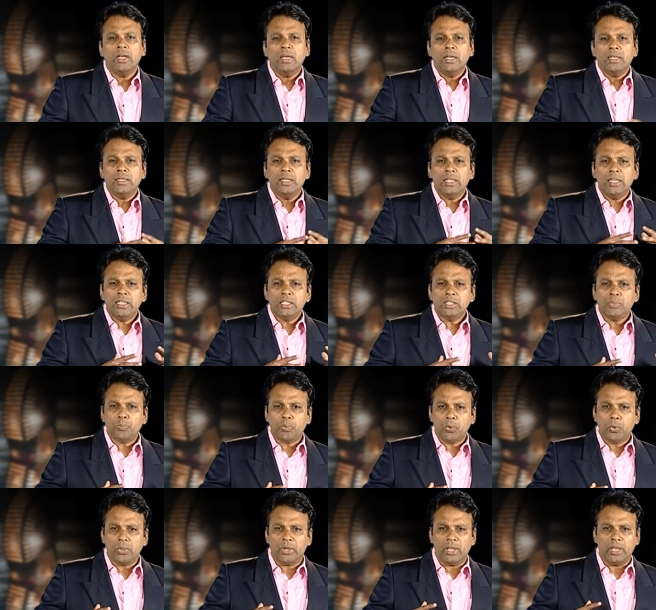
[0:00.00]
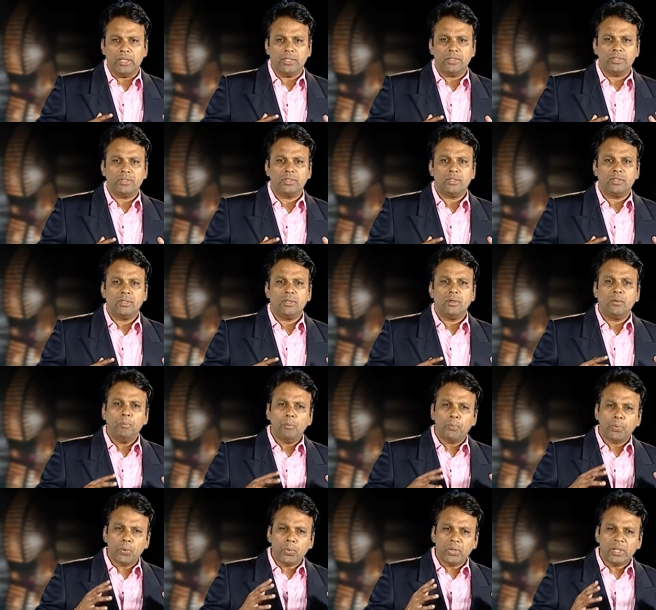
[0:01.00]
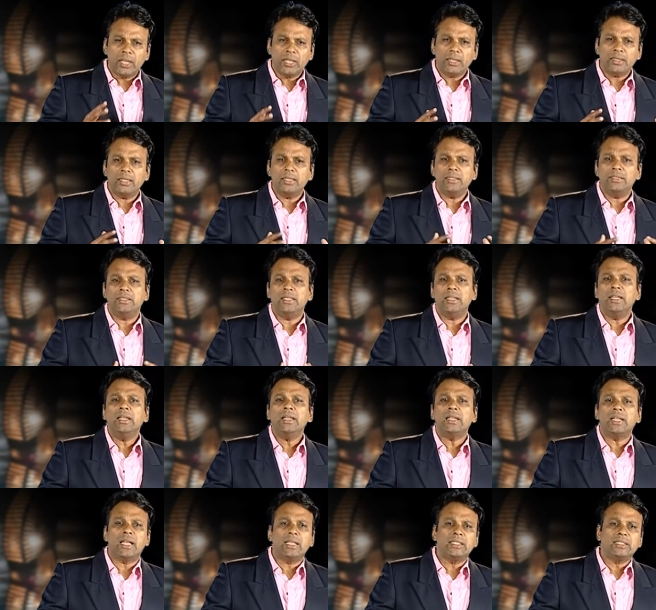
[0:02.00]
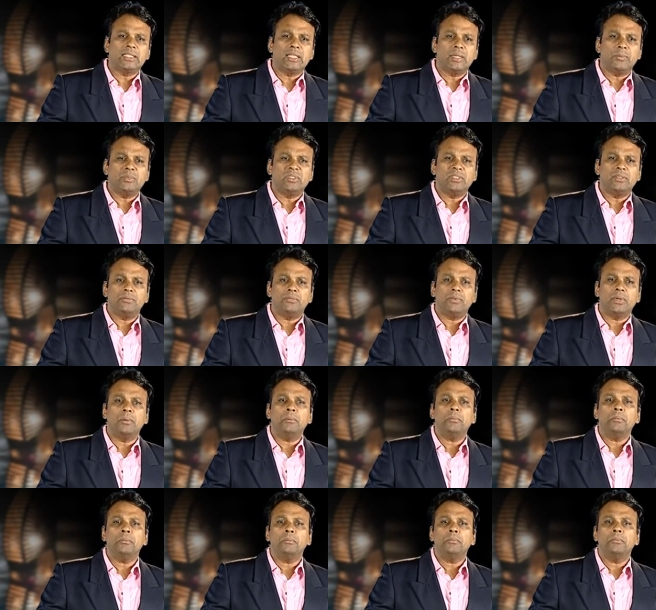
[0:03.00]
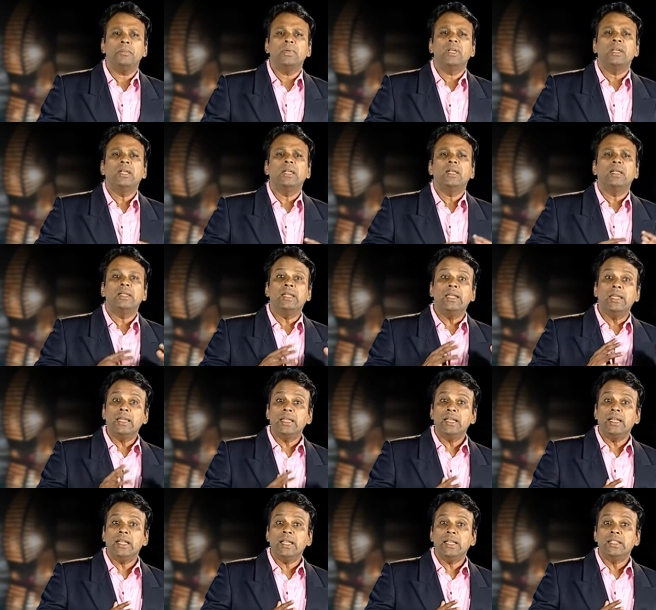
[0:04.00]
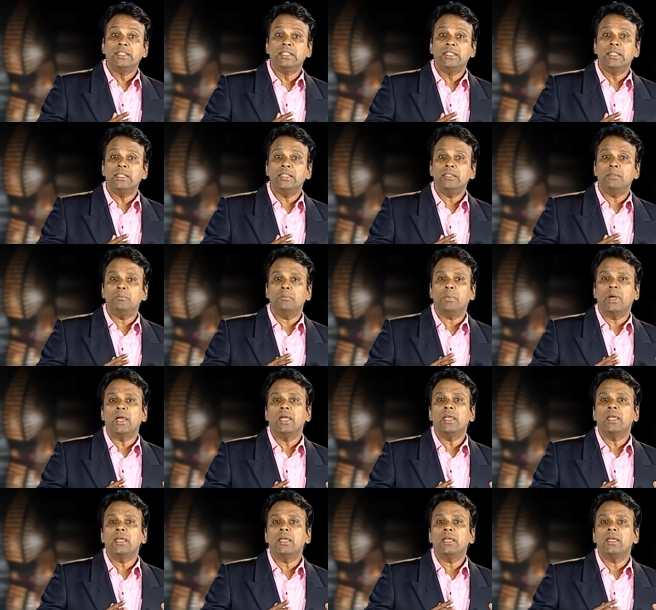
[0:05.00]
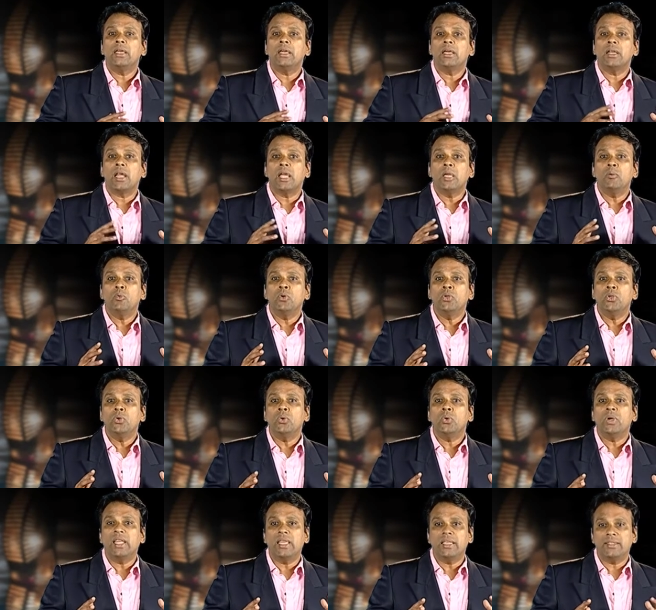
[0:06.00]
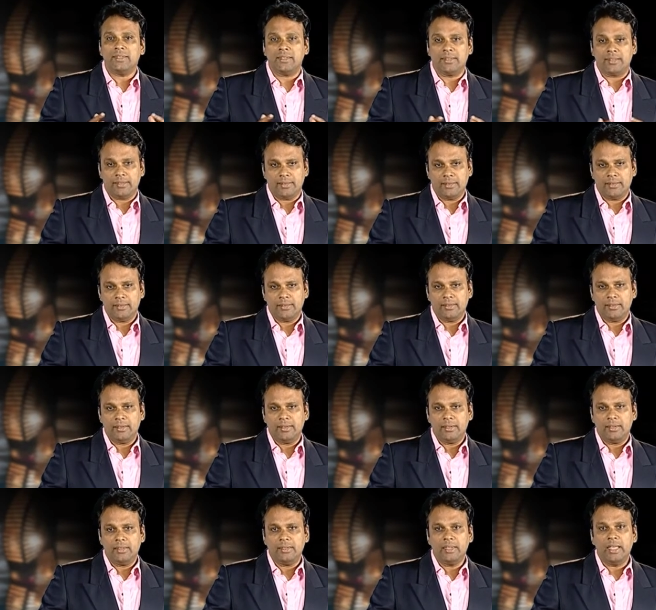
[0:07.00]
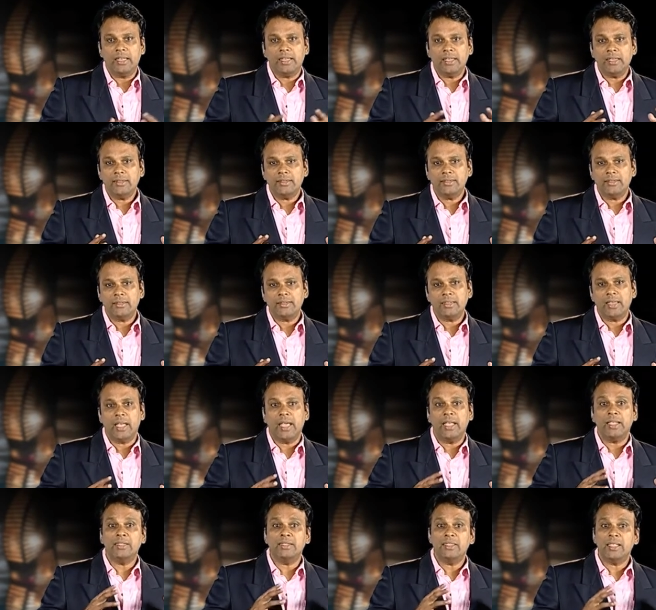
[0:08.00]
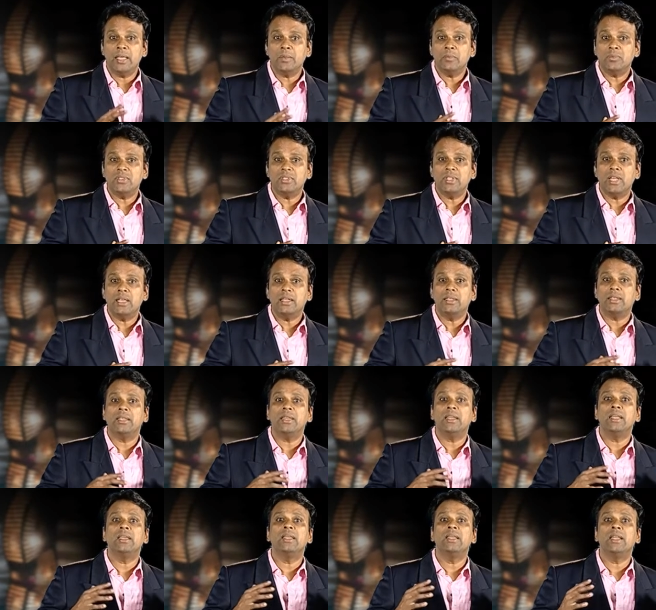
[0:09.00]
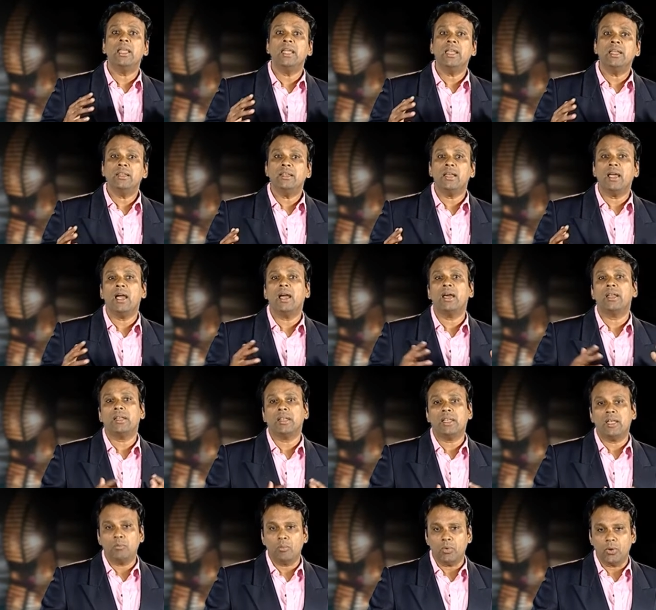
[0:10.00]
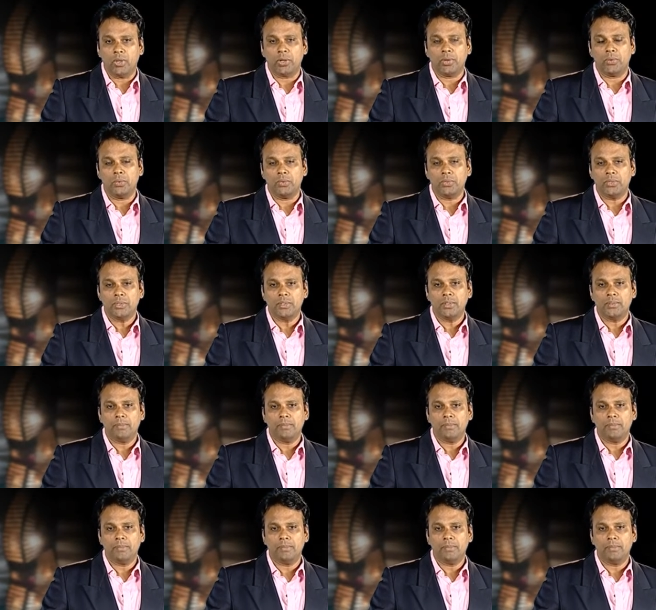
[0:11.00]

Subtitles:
These proteins protect the gene transcripts from degradation by ribonucleases, that is, enzymes that degrade RNA molecules.